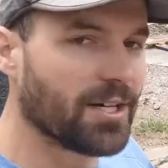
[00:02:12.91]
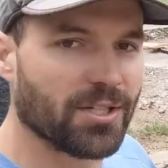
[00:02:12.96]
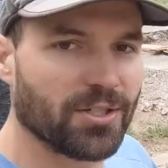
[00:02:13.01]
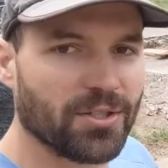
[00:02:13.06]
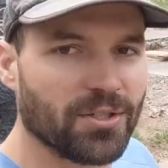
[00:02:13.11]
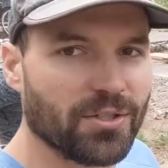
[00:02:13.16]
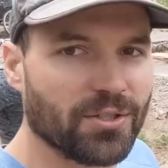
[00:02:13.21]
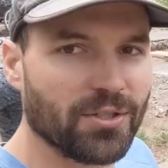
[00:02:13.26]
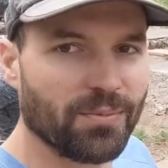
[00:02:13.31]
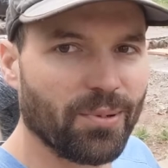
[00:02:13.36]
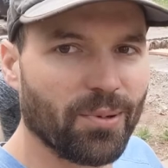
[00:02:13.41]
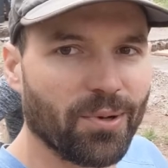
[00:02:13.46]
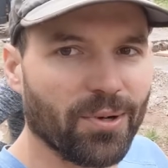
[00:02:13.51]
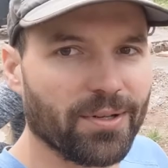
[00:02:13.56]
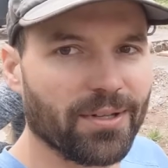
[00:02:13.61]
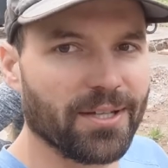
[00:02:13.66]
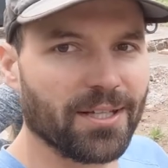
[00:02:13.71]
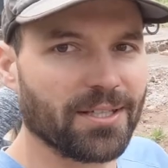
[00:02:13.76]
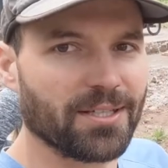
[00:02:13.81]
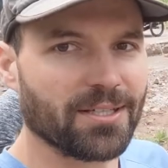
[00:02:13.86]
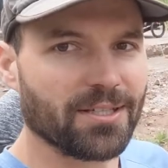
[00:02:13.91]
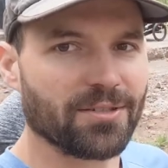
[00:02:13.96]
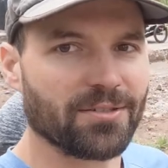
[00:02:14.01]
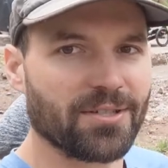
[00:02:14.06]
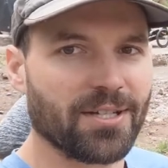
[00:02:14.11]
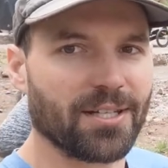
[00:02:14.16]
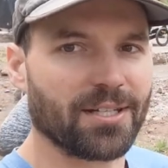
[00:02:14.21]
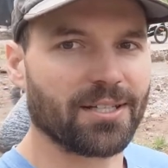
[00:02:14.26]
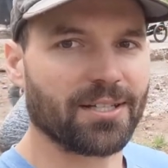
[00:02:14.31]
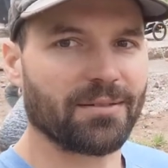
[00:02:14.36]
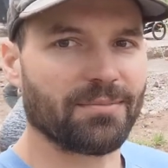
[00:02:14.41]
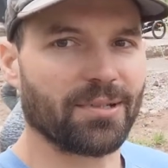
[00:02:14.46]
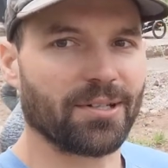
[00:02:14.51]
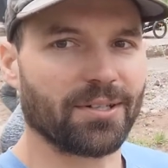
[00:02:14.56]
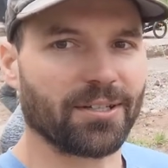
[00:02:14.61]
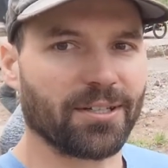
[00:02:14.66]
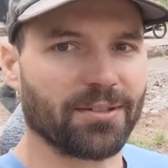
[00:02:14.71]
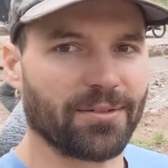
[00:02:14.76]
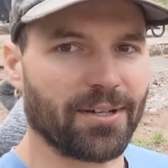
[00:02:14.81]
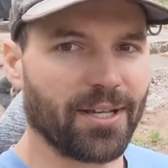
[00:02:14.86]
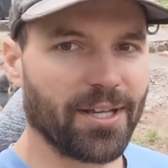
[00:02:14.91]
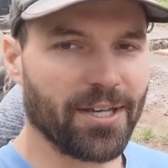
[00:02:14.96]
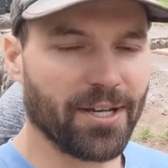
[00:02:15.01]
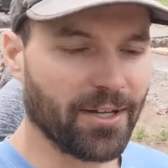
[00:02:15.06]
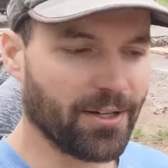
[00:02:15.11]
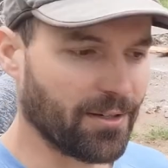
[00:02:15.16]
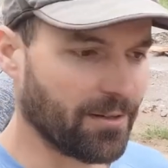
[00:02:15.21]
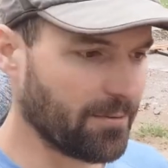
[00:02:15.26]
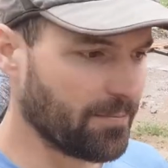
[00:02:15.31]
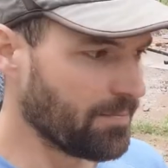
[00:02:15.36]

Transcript: to support this utility building right here.